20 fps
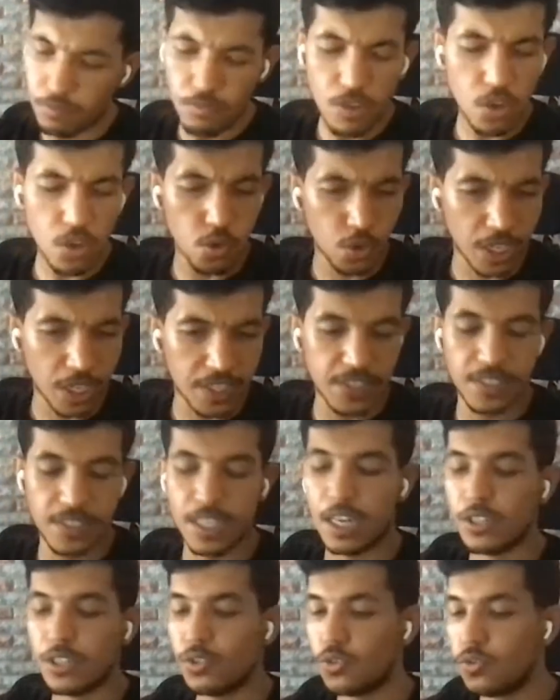You can
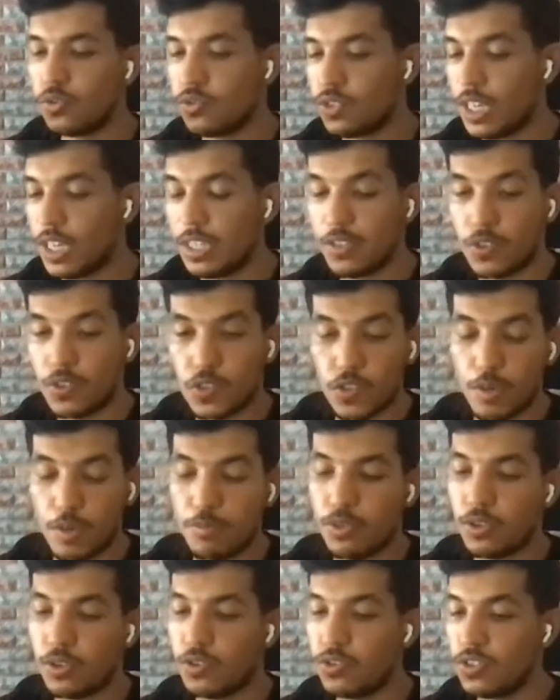start the container, stop
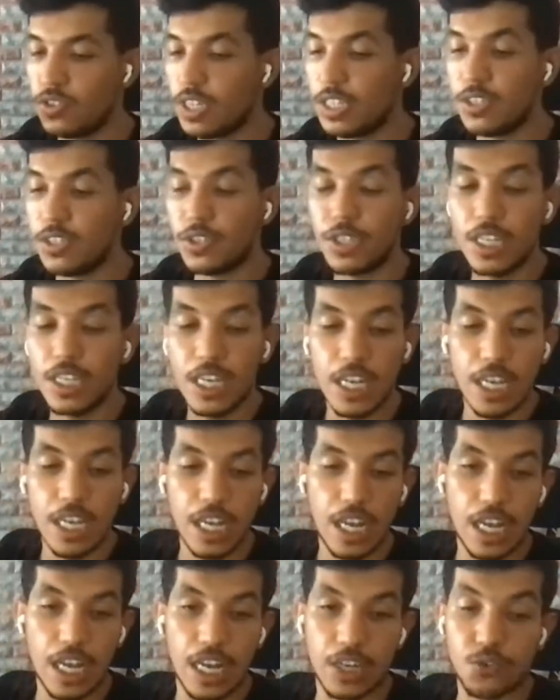the container,
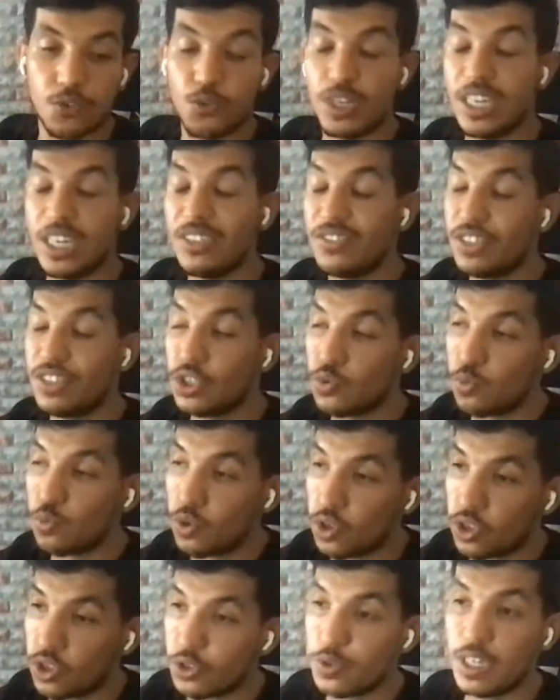create
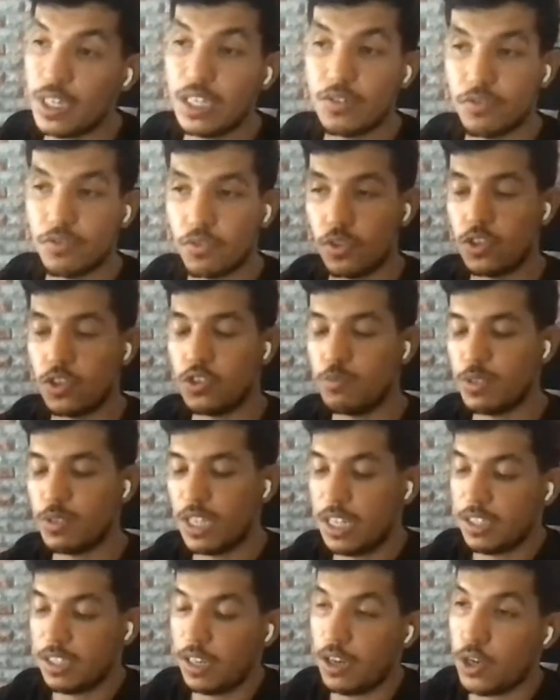network, create volumes,
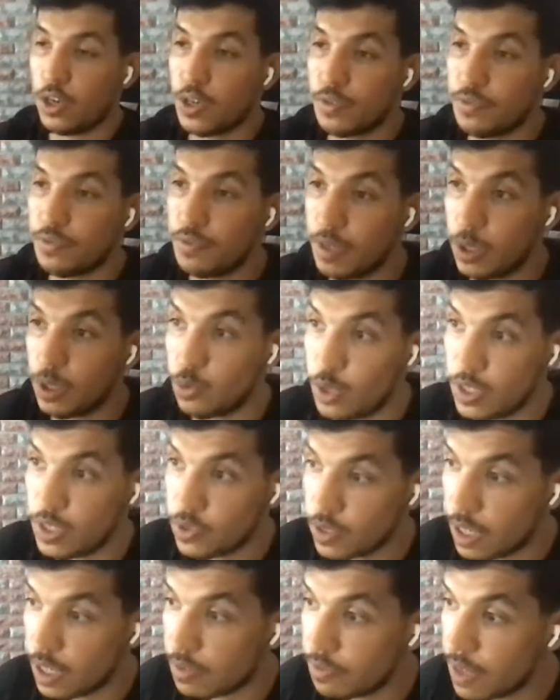and a lot of great
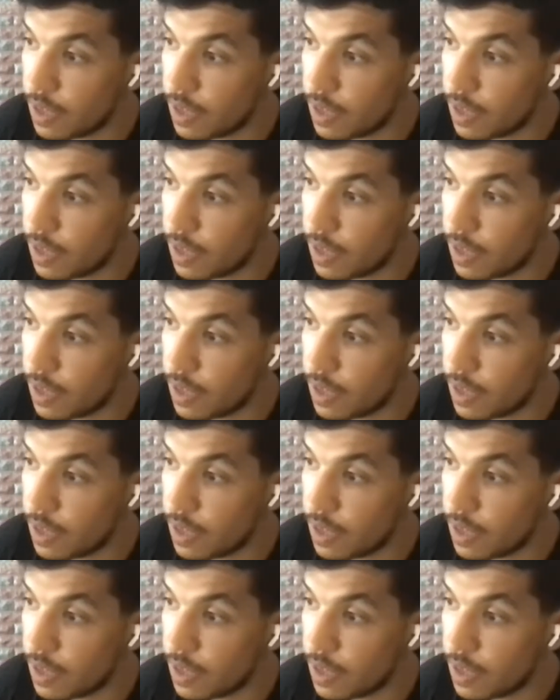stuff.